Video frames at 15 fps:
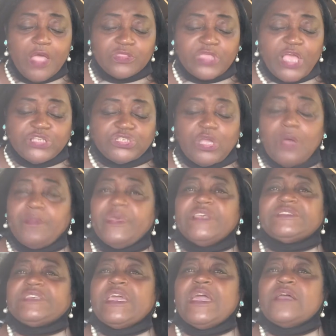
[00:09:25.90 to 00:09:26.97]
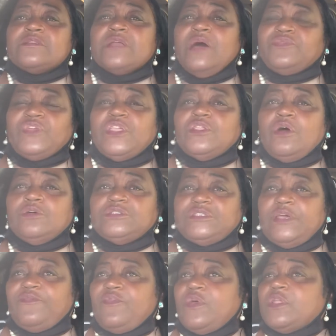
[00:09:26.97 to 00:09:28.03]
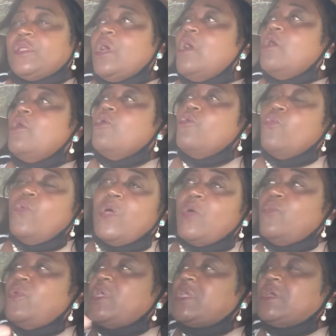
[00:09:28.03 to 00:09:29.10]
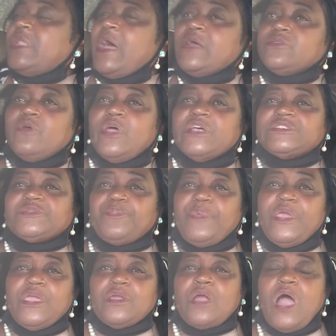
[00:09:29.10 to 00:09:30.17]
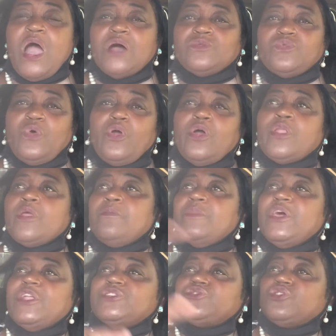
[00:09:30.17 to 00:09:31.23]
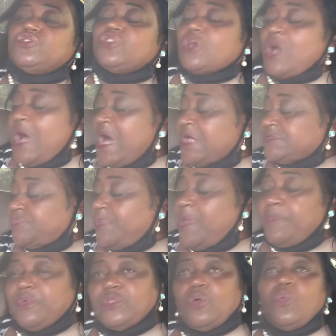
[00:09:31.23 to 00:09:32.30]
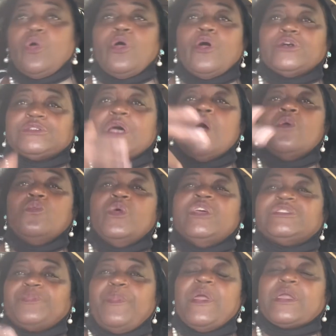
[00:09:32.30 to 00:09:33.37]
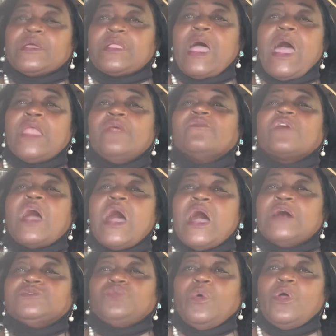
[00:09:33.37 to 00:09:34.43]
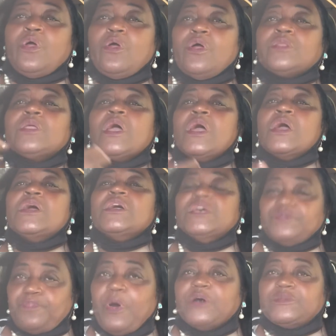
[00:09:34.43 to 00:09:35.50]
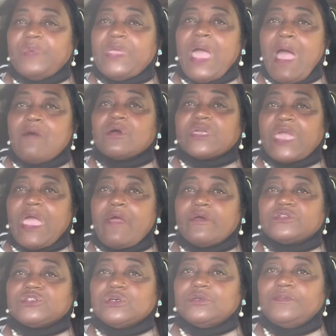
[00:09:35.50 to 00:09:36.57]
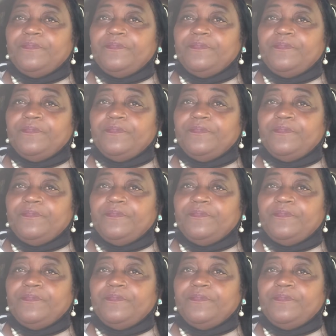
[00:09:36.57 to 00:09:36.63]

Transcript: They shouldn't be seeing nothing no different. When we get out there and speak God's word and minister to God's people, the words we speaking out of God's word supposed to be our character.